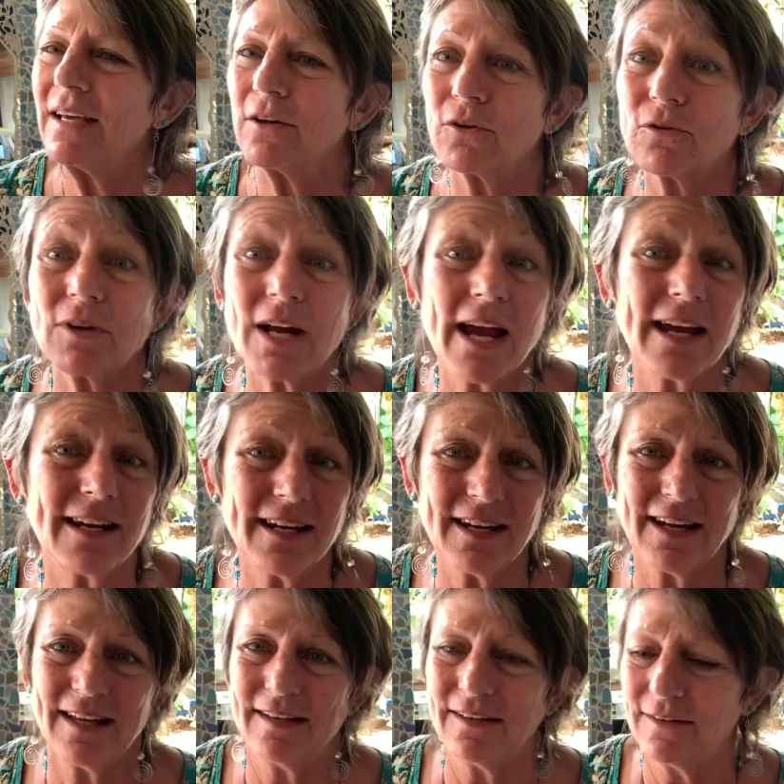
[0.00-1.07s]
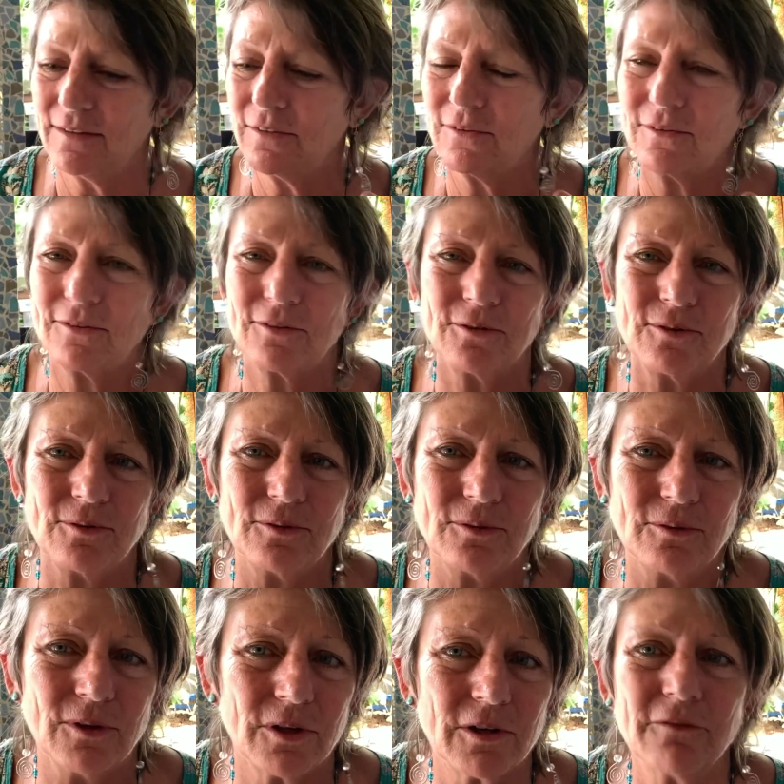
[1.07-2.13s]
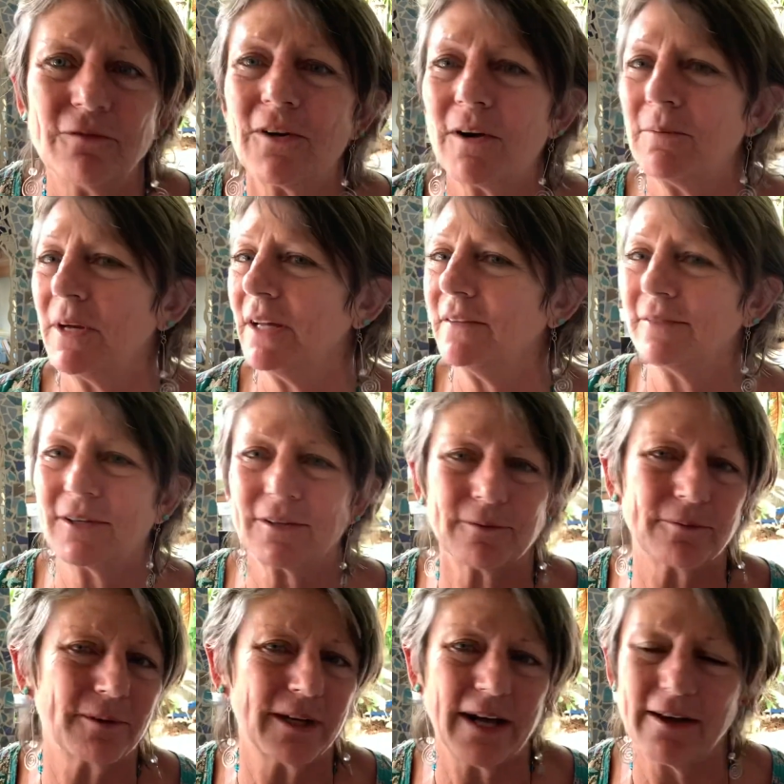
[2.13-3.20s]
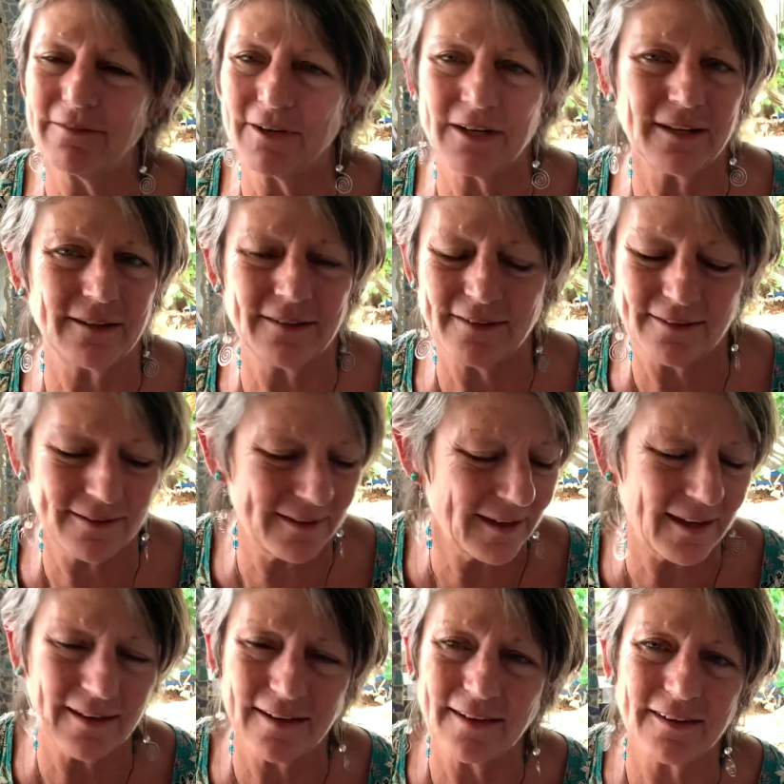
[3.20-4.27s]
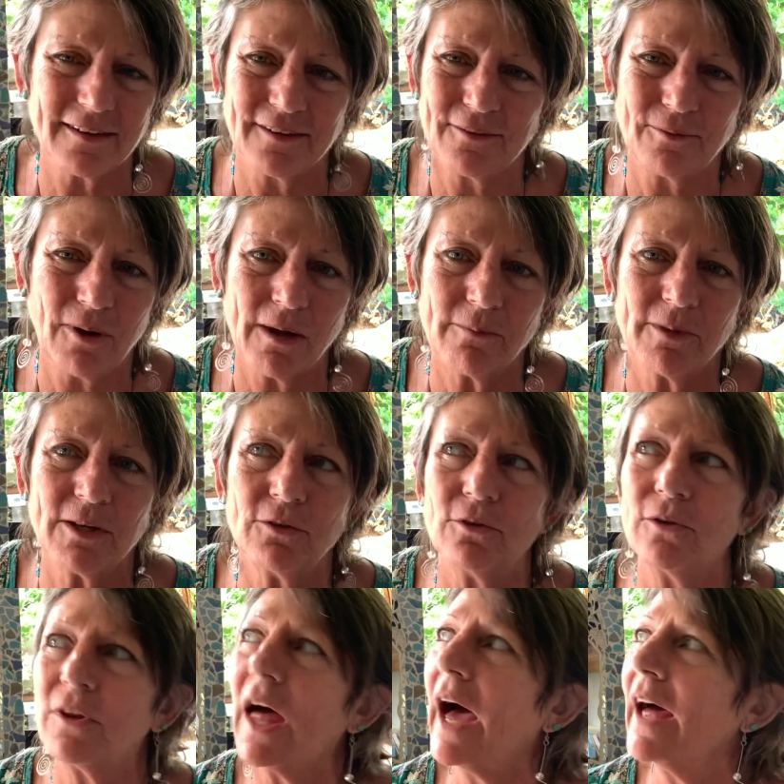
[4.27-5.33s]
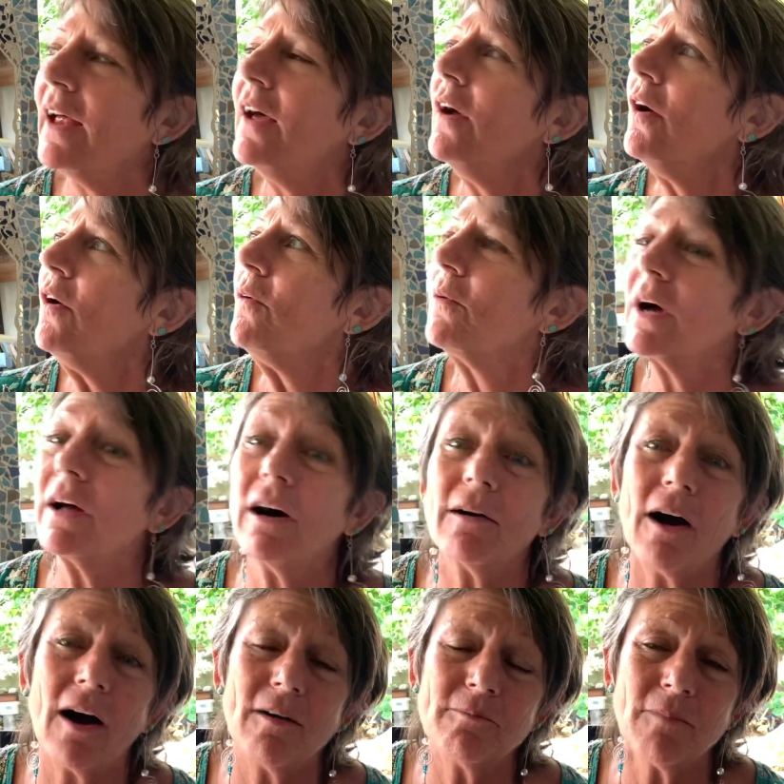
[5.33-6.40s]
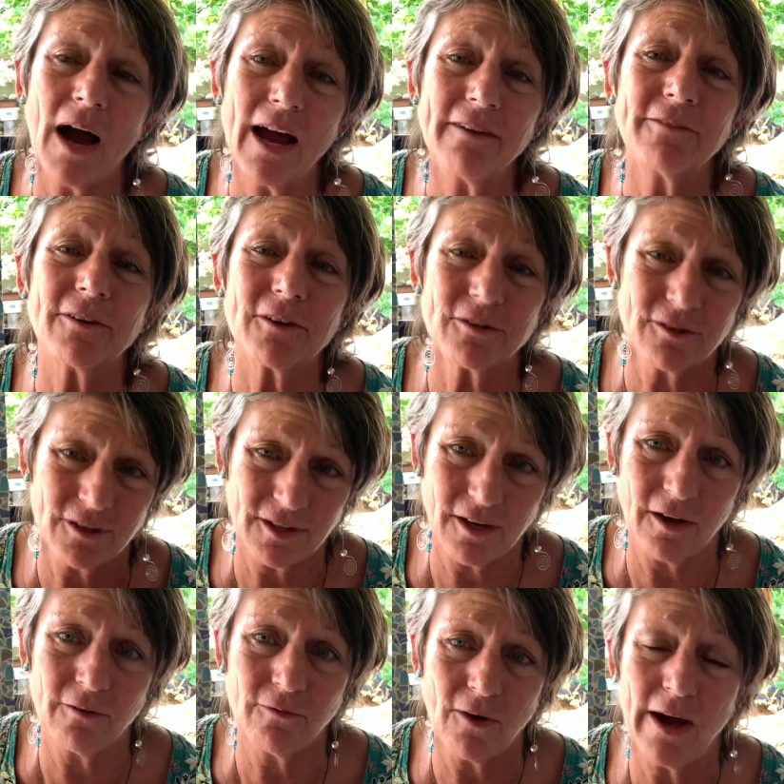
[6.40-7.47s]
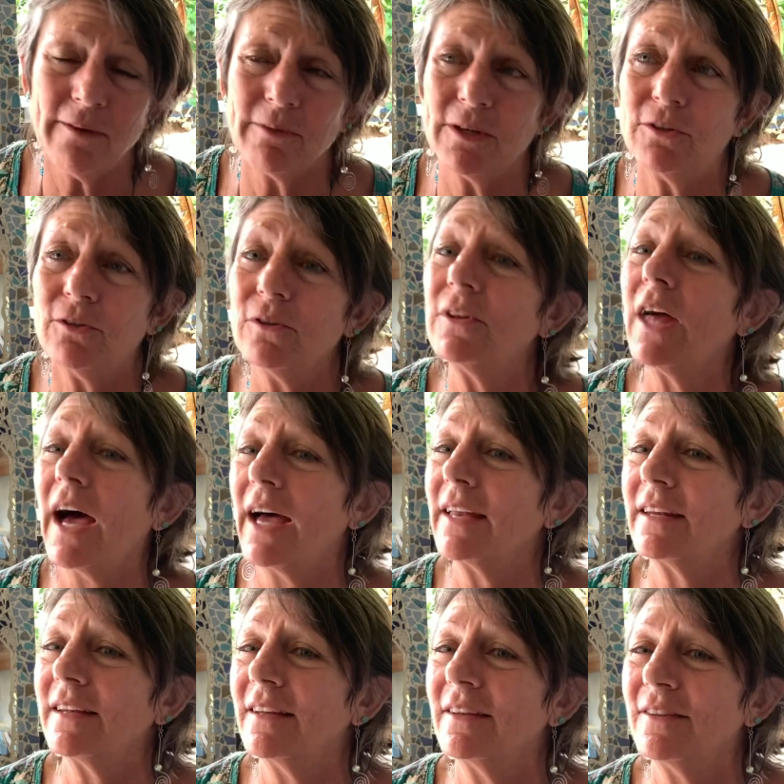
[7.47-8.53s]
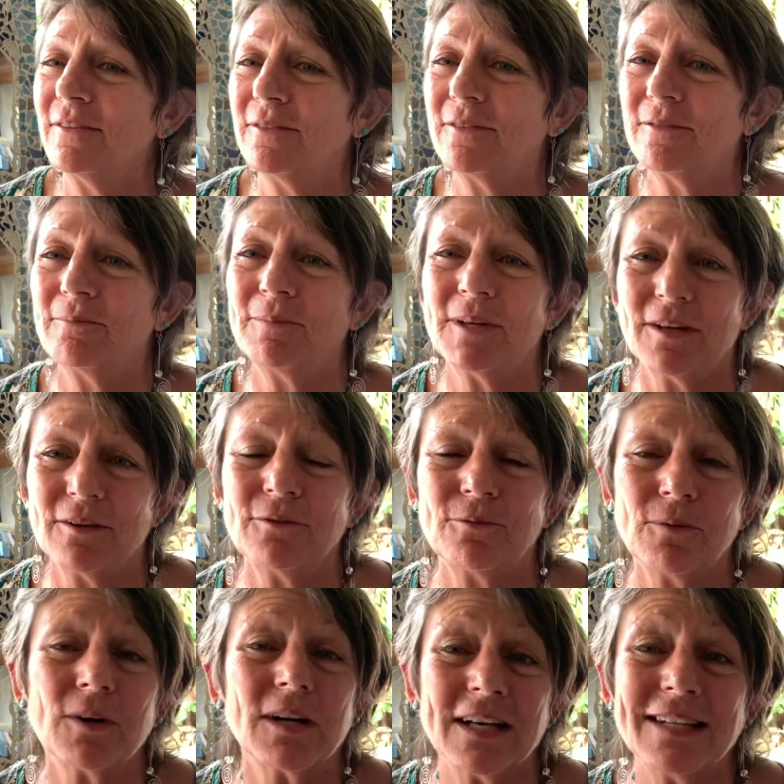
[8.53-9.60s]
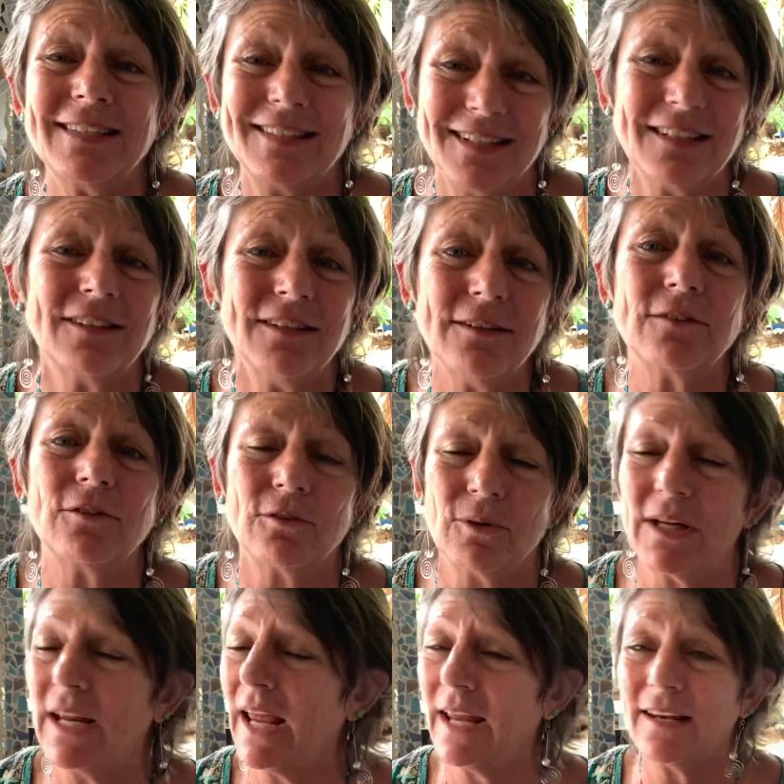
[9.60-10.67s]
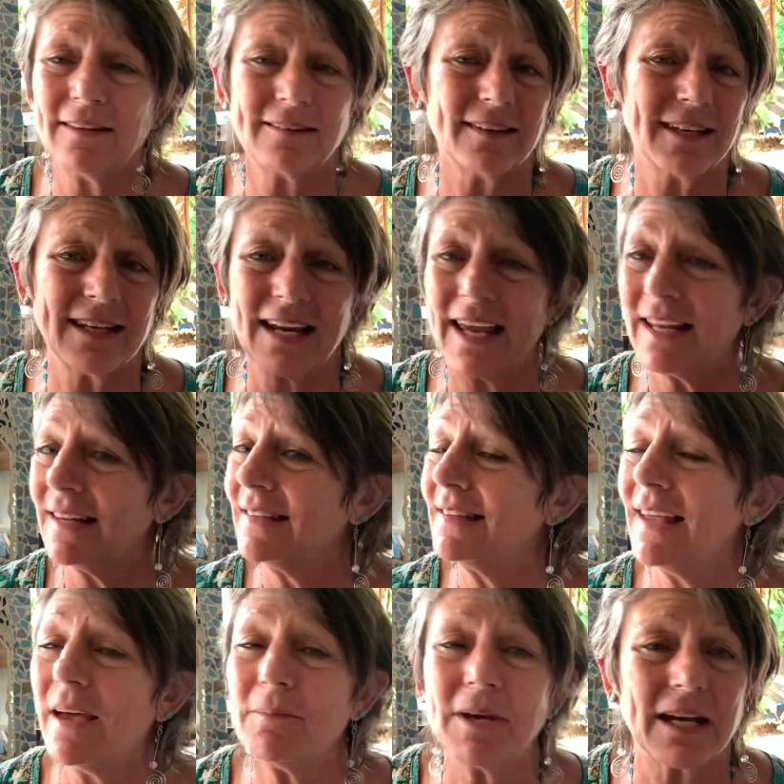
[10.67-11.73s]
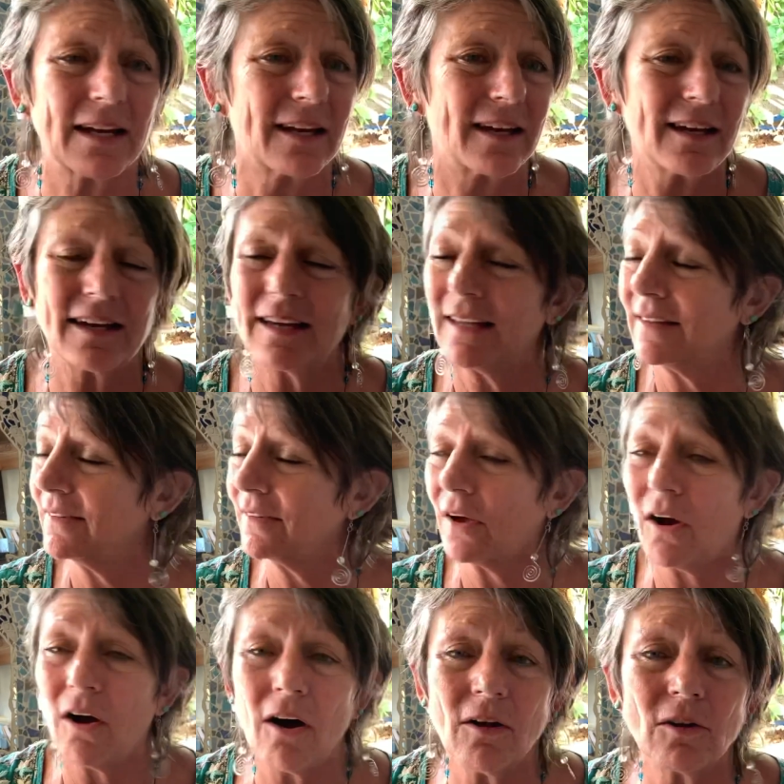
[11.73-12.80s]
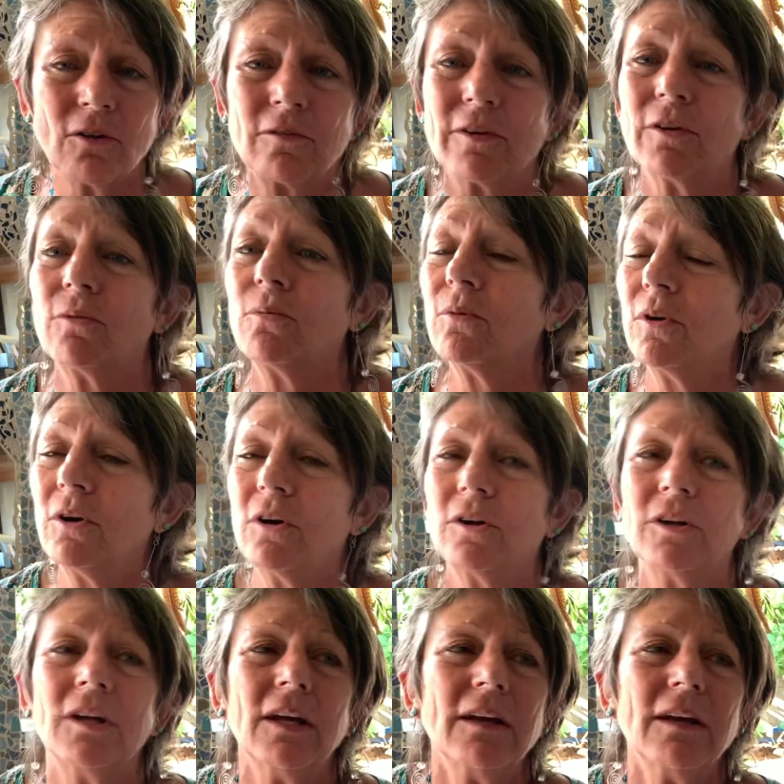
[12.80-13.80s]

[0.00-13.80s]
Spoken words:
creating it to learn from it or whatever it is. That is why we do that. My version of why we do that is because we're addicted to it, and it's an endemic. It's all over the world.